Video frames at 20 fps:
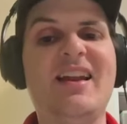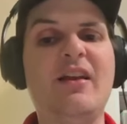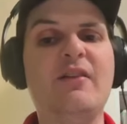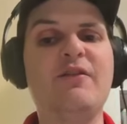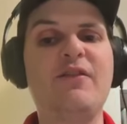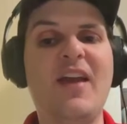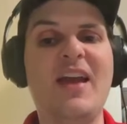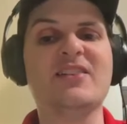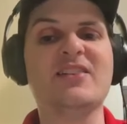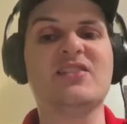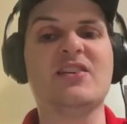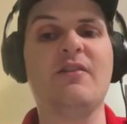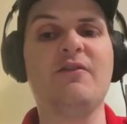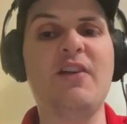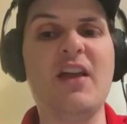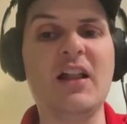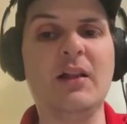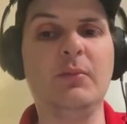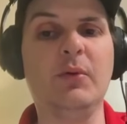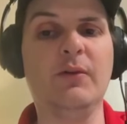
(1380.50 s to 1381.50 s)
and advanced
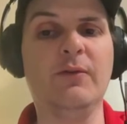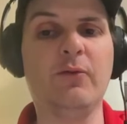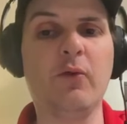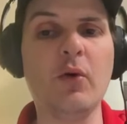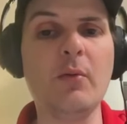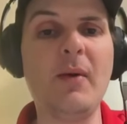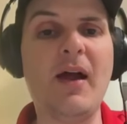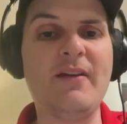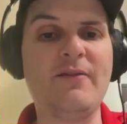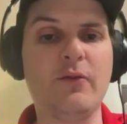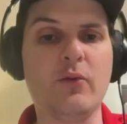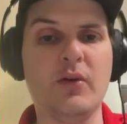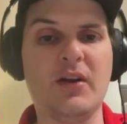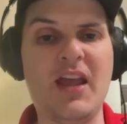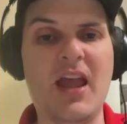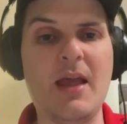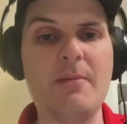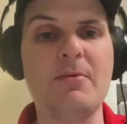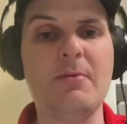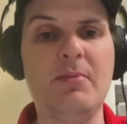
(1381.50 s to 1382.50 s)
available four by four
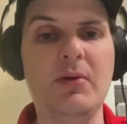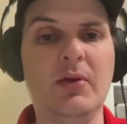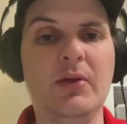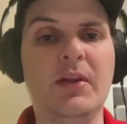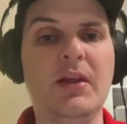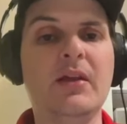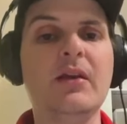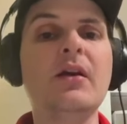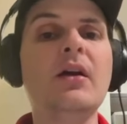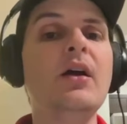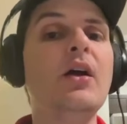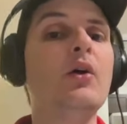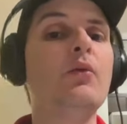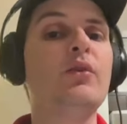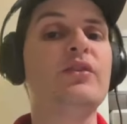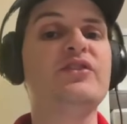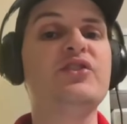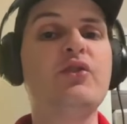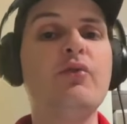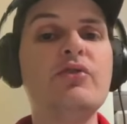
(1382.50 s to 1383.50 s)
capability with
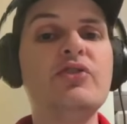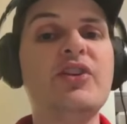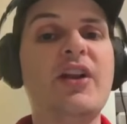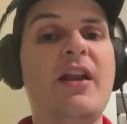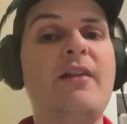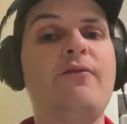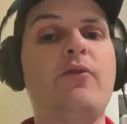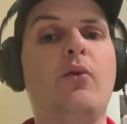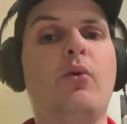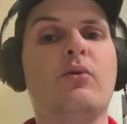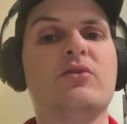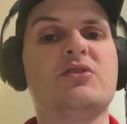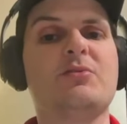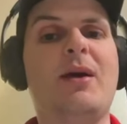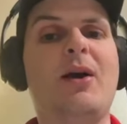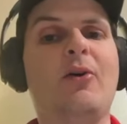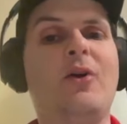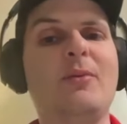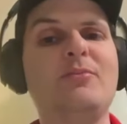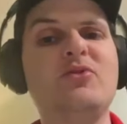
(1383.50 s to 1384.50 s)
two hundred eighty-four horsepower and
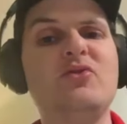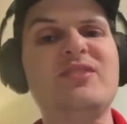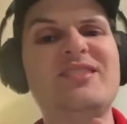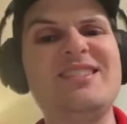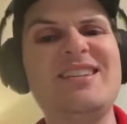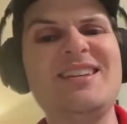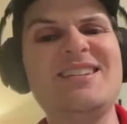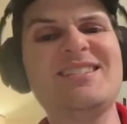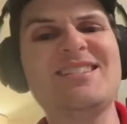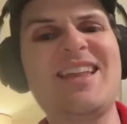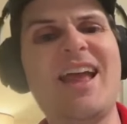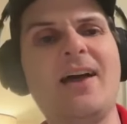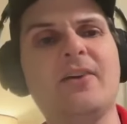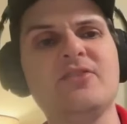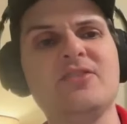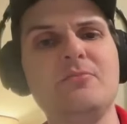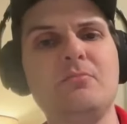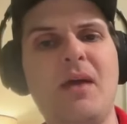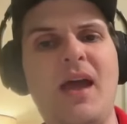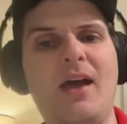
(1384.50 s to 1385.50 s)
up to six thousand
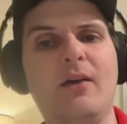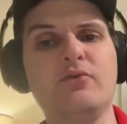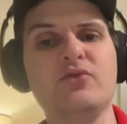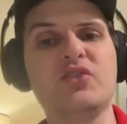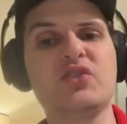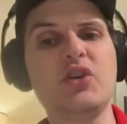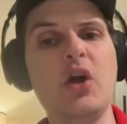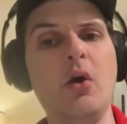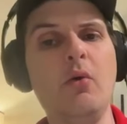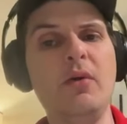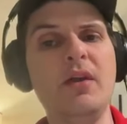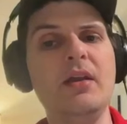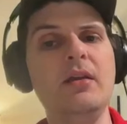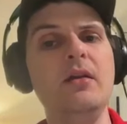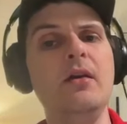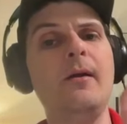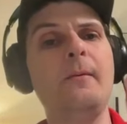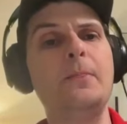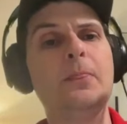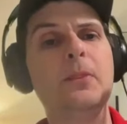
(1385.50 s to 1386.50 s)
pounds towing.
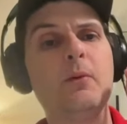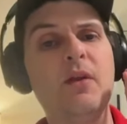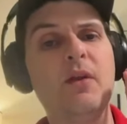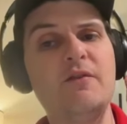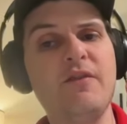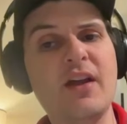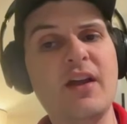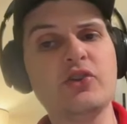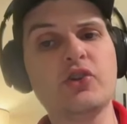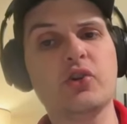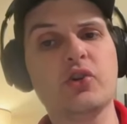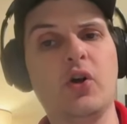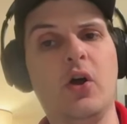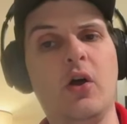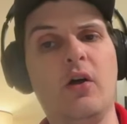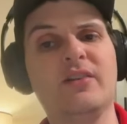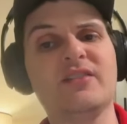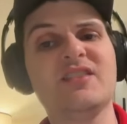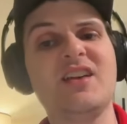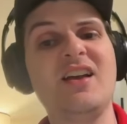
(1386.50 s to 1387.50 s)
When adventure
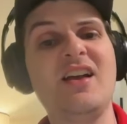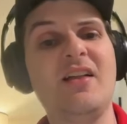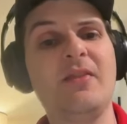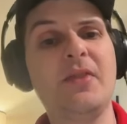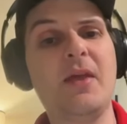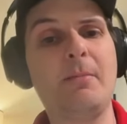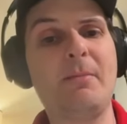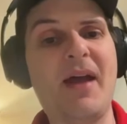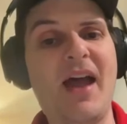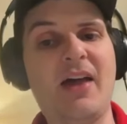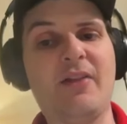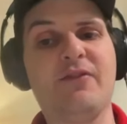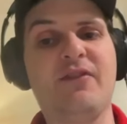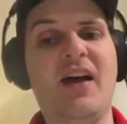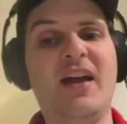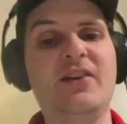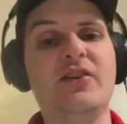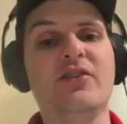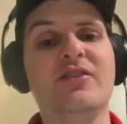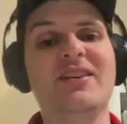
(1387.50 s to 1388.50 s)
calls, the
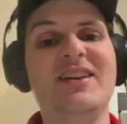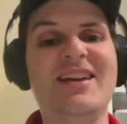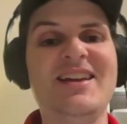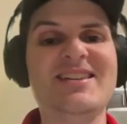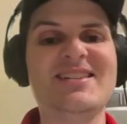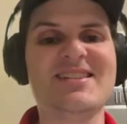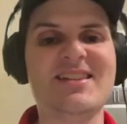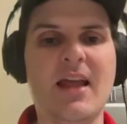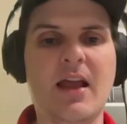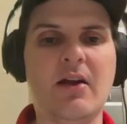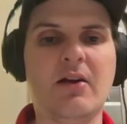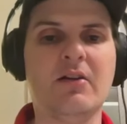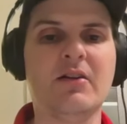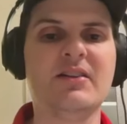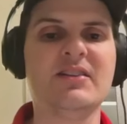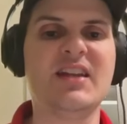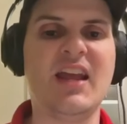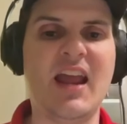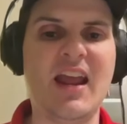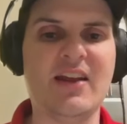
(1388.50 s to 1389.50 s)
Pathfinder is there
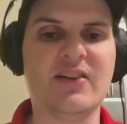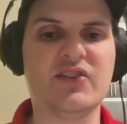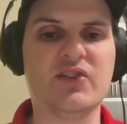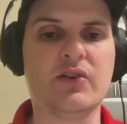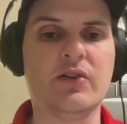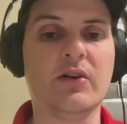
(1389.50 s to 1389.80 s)
to answer.